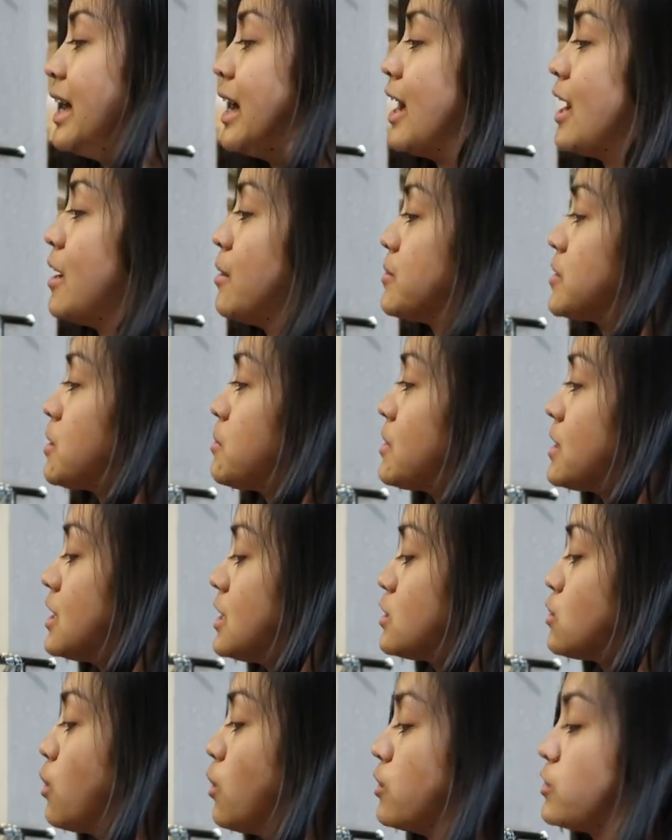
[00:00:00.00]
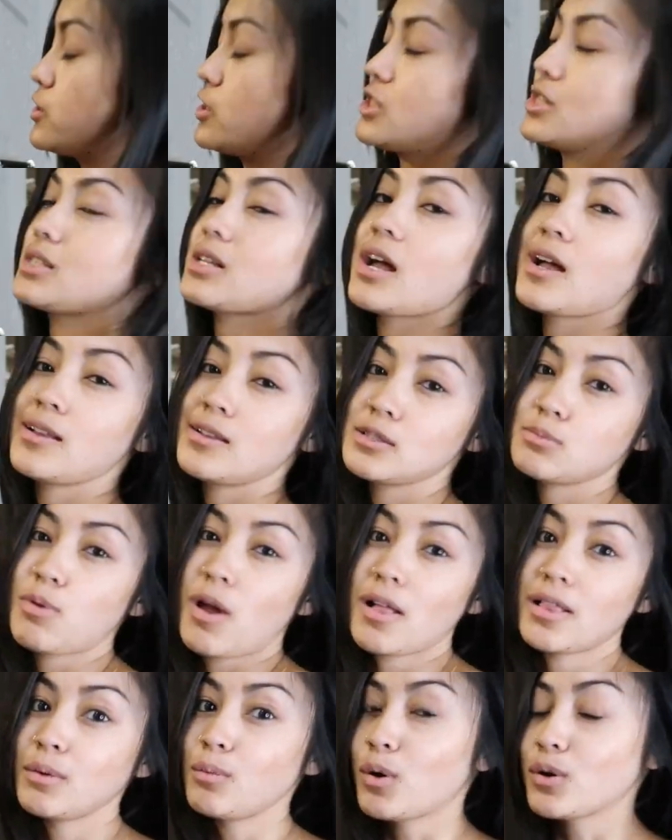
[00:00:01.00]
Um, some of these older styles
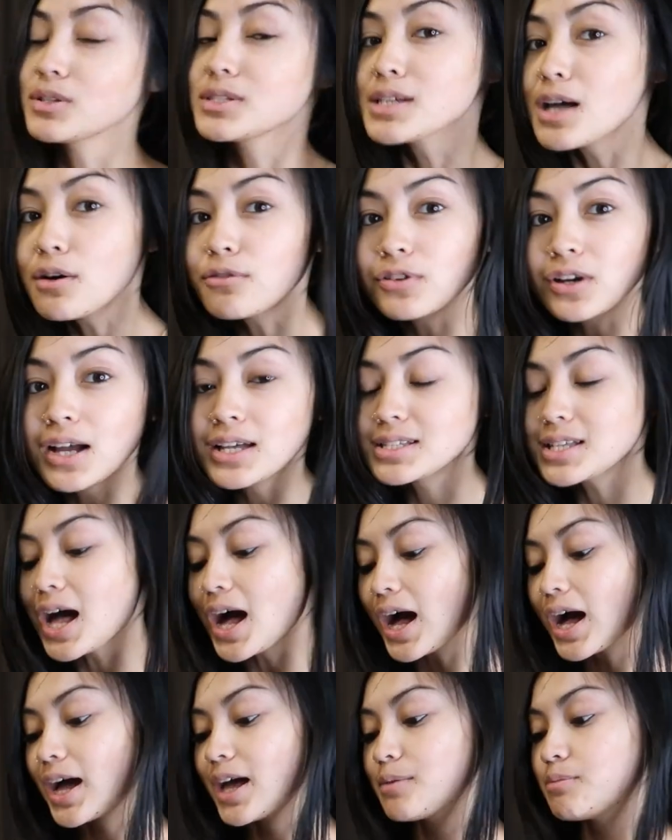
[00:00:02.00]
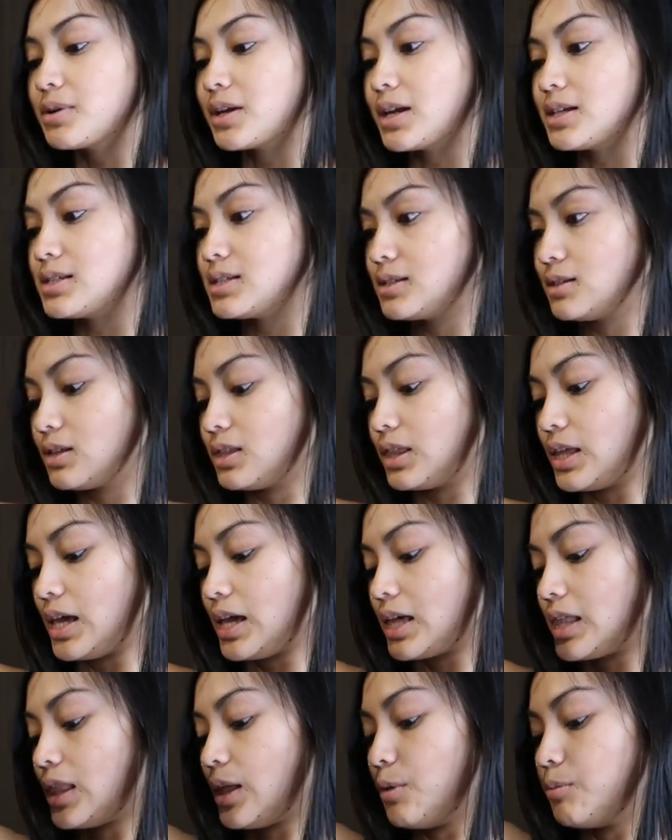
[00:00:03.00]
probably won't sell for as high, but I still
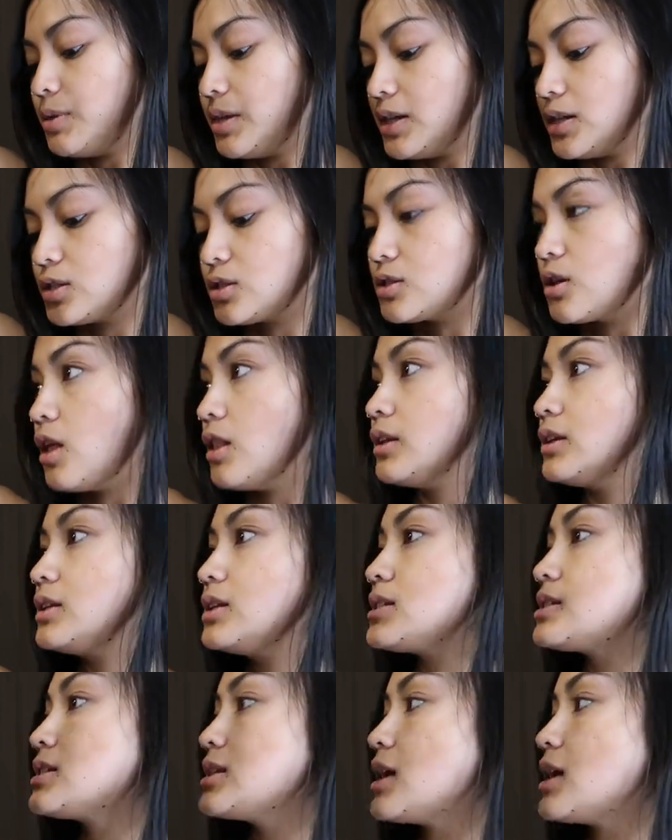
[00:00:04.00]
think they'll be solid